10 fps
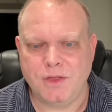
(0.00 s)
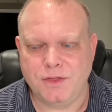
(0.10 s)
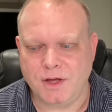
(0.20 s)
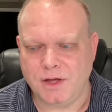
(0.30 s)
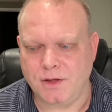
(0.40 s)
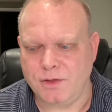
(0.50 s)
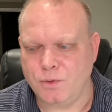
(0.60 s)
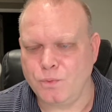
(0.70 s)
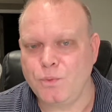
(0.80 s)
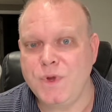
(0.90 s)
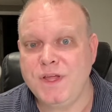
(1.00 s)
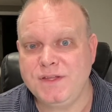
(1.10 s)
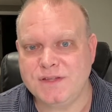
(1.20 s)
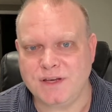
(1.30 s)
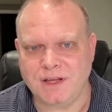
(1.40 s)
the the
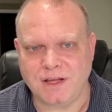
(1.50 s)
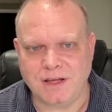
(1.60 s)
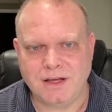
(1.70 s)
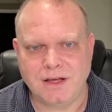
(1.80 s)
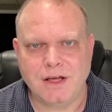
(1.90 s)
reasoning